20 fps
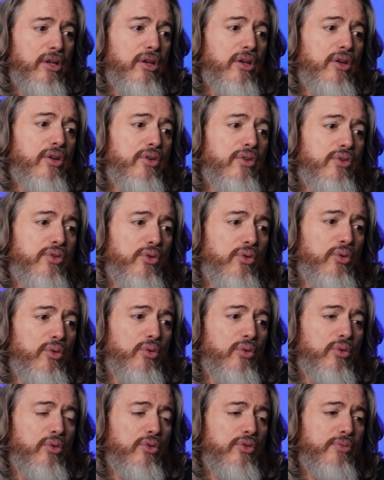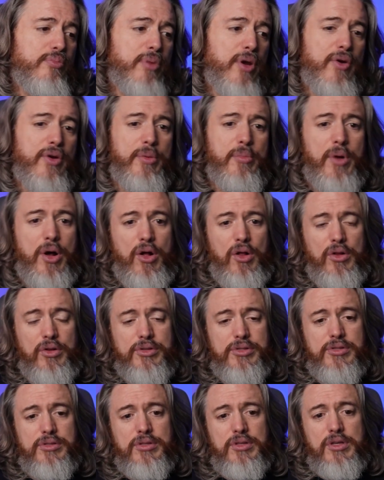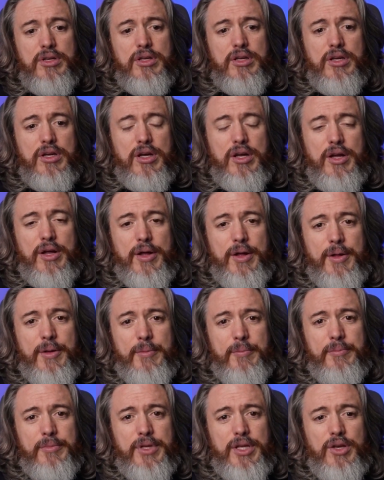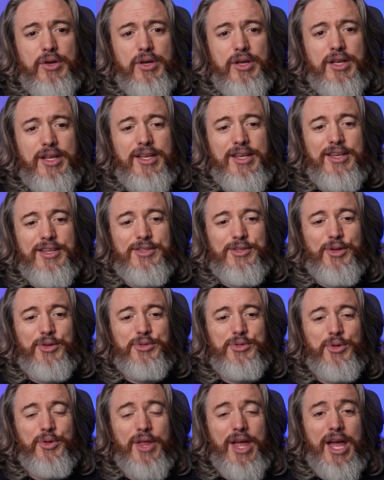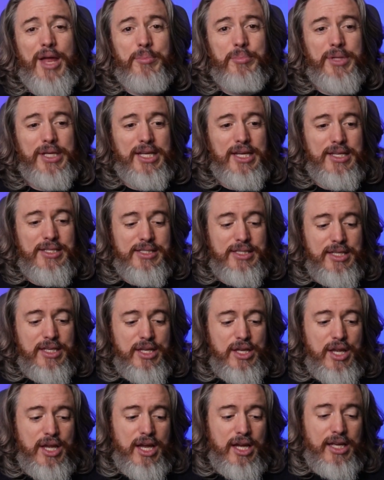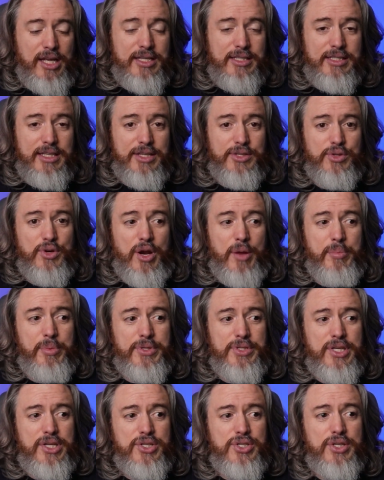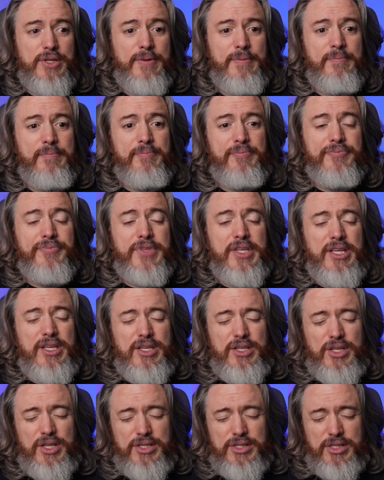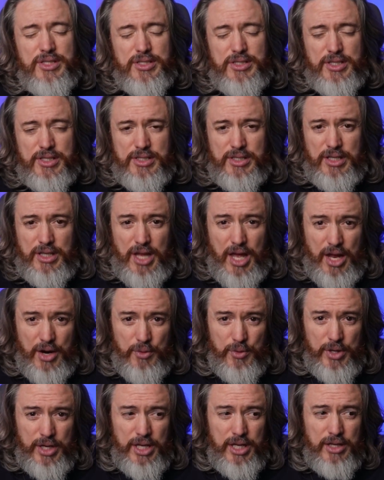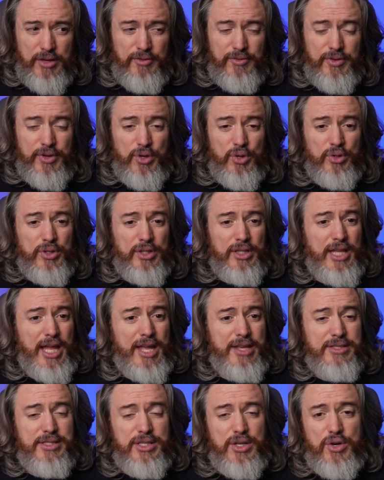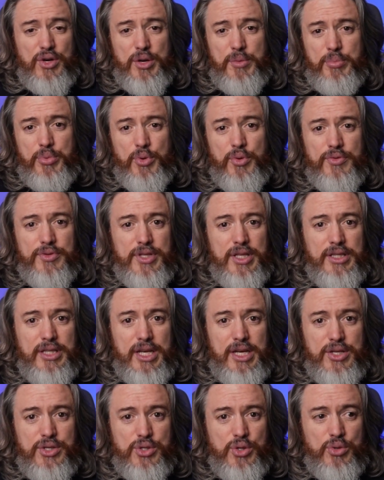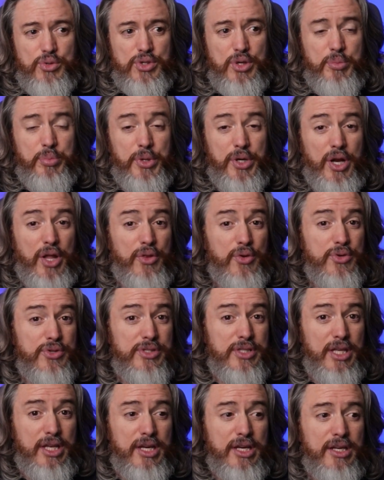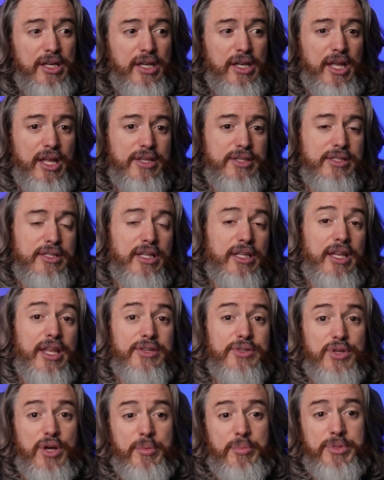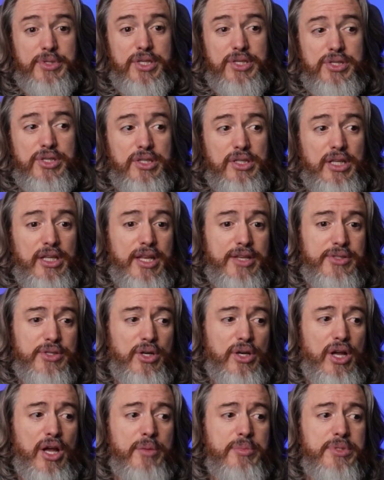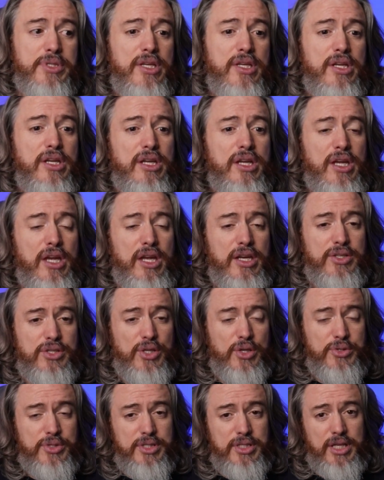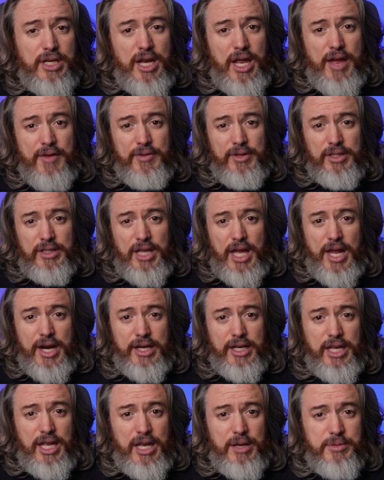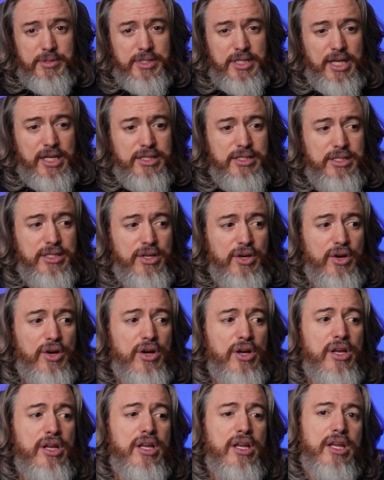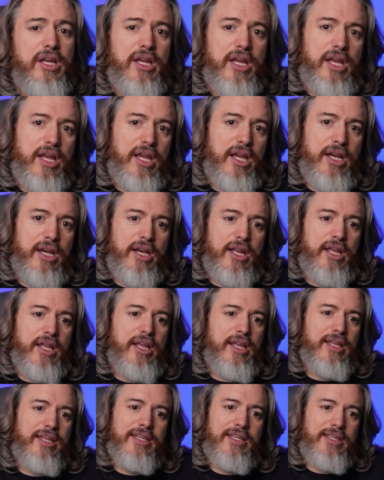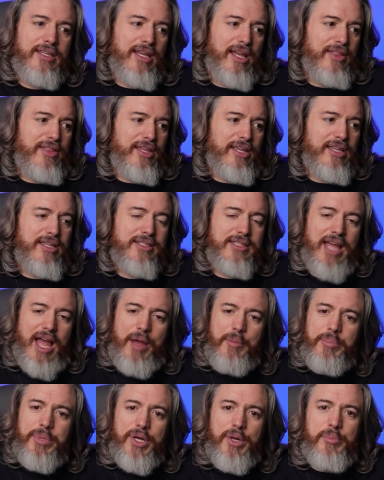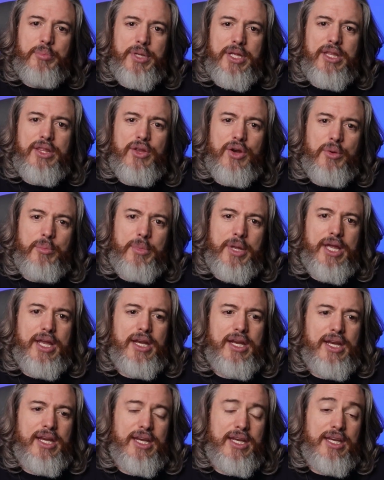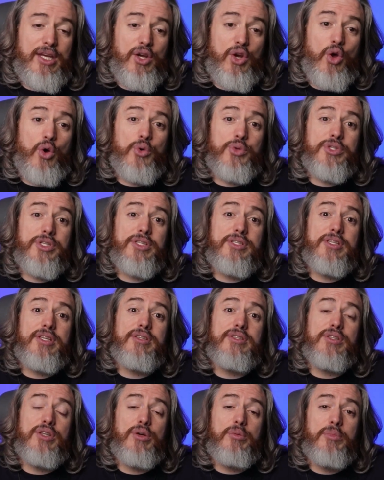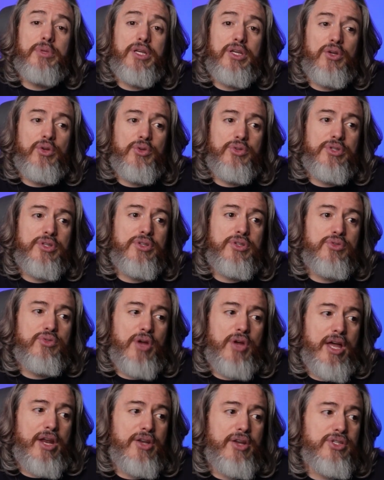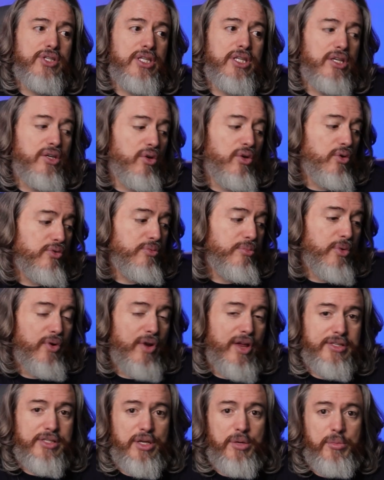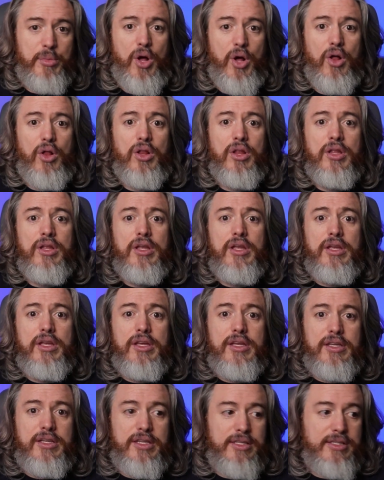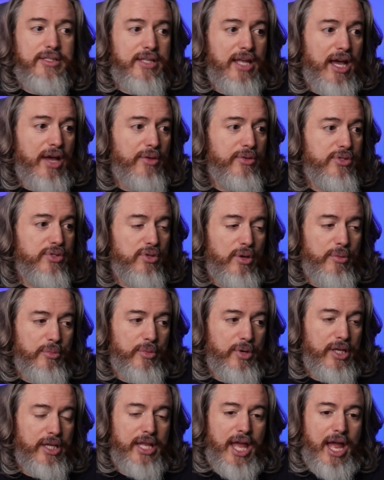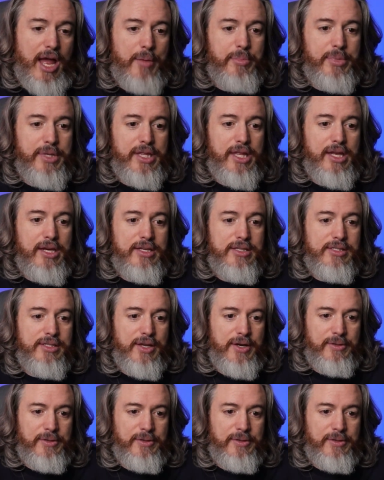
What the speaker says: Drewsbury Balls, it's also that, because against lesser opposition, he does a lot of running in the field. Last year, he proved that he shows up when others didn't against the lesser opposition, the lesser cups. And Chelsea's going to have a lot of games next year. And I think he's happy to be there, man. And he knows the system. He knows the strategy. He knows Maresca ball. He's down, so I'm really happy that he's there.